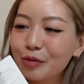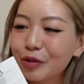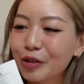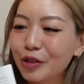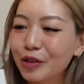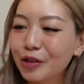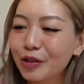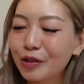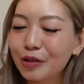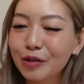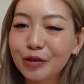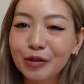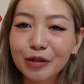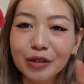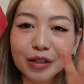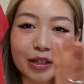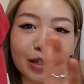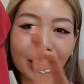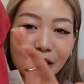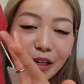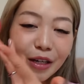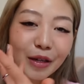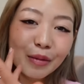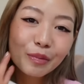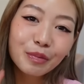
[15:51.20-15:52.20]
will
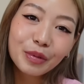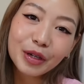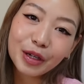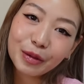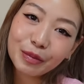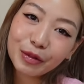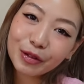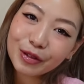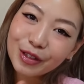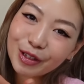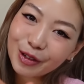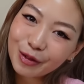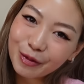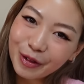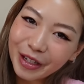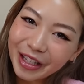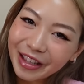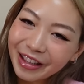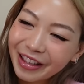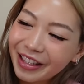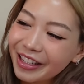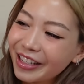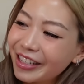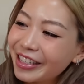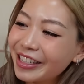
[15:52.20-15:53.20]
be able to win
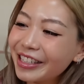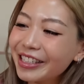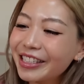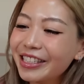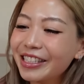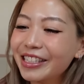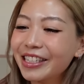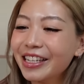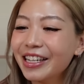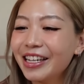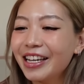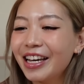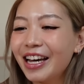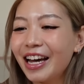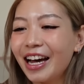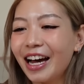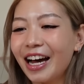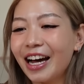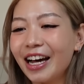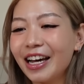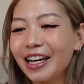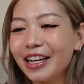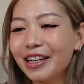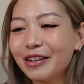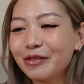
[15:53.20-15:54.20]
this.
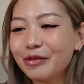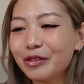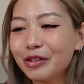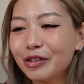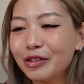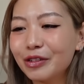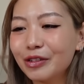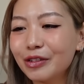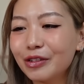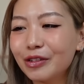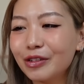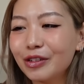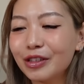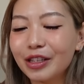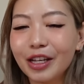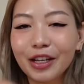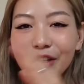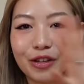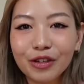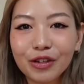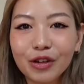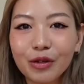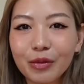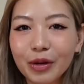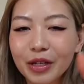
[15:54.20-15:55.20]
I will let
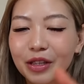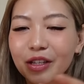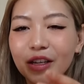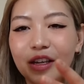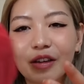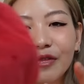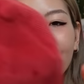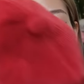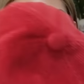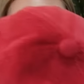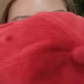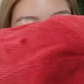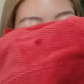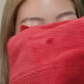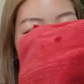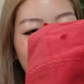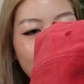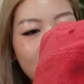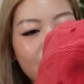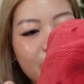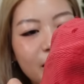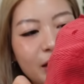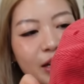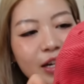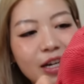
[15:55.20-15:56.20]
you know what the
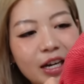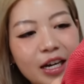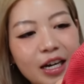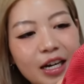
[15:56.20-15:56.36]
giveaway